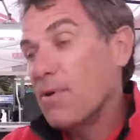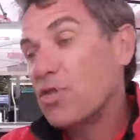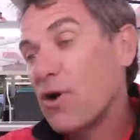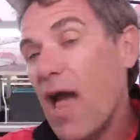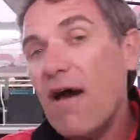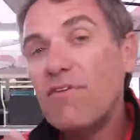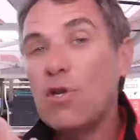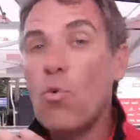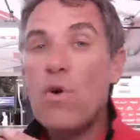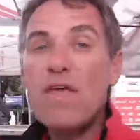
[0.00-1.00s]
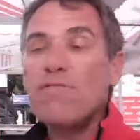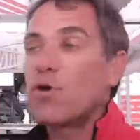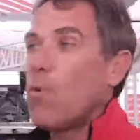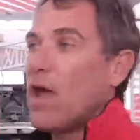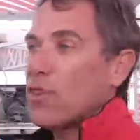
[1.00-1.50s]
but they're having to weave
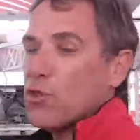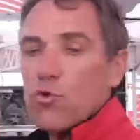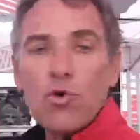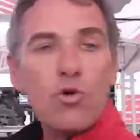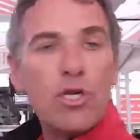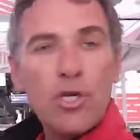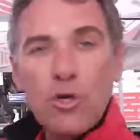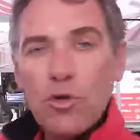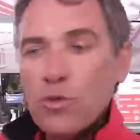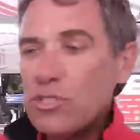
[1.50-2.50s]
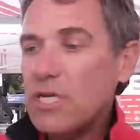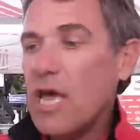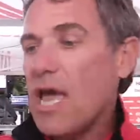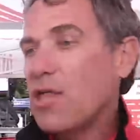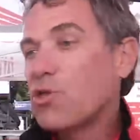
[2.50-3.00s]
their way through the dunes
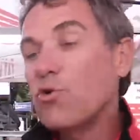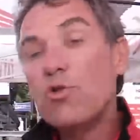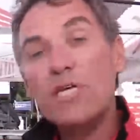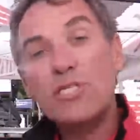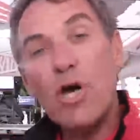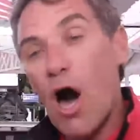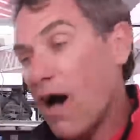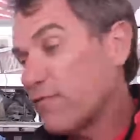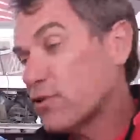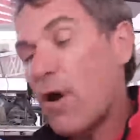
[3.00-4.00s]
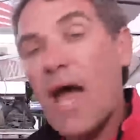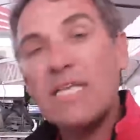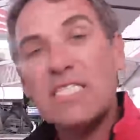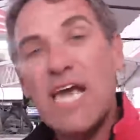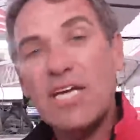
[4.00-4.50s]
and through this off-track
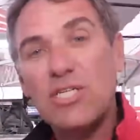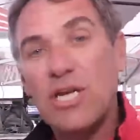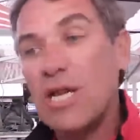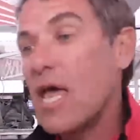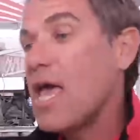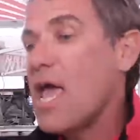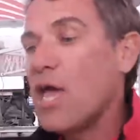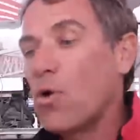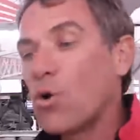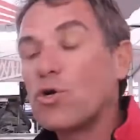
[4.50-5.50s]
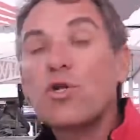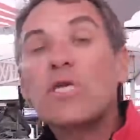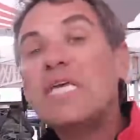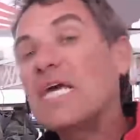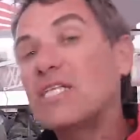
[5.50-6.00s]
section in order to
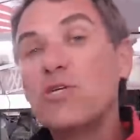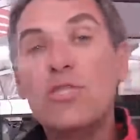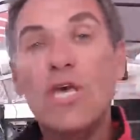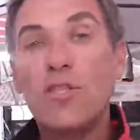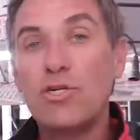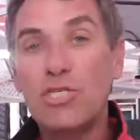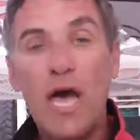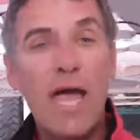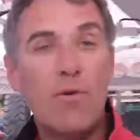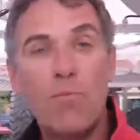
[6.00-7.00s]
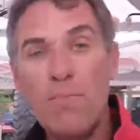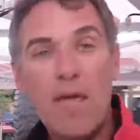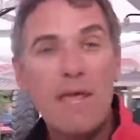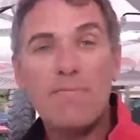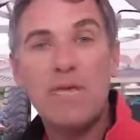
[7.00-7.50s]
get to the other side.
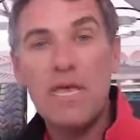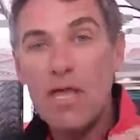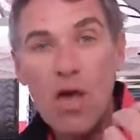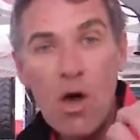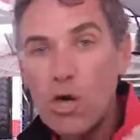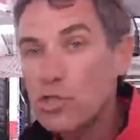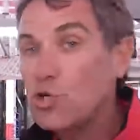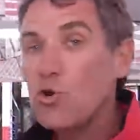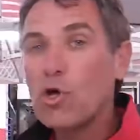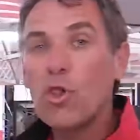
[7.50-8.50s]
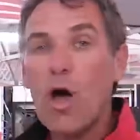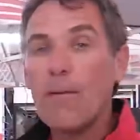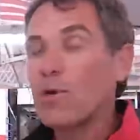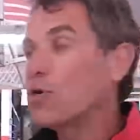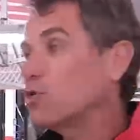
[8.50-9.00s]
May it be 2
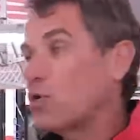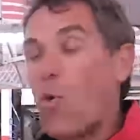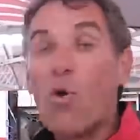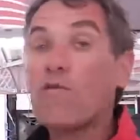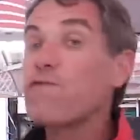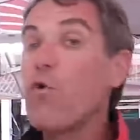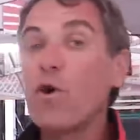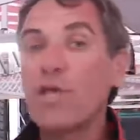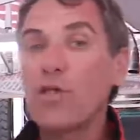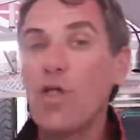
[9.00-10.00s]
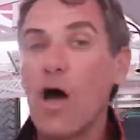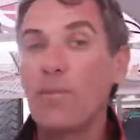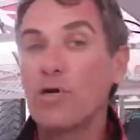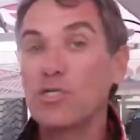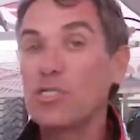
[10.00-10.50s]
kilometers or 40
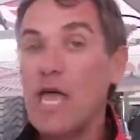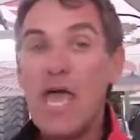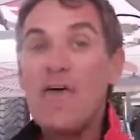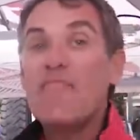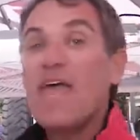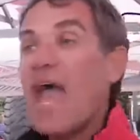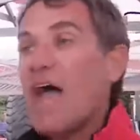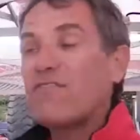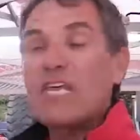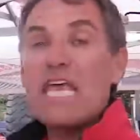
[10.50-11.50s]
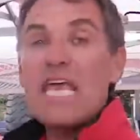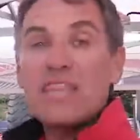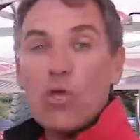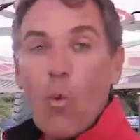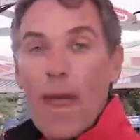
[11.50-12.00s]
kilometers, they have to
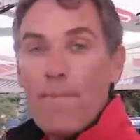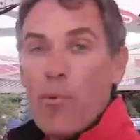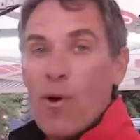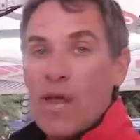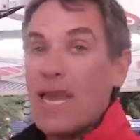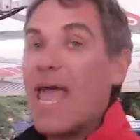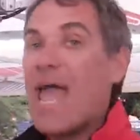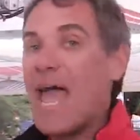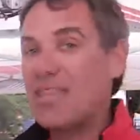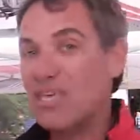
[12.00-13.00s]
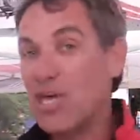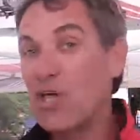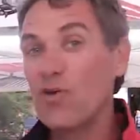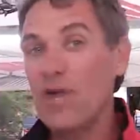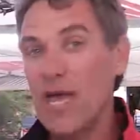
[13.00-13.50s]
hit the waypoint at the
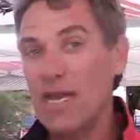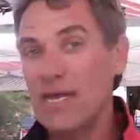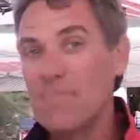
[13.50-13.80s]
other end.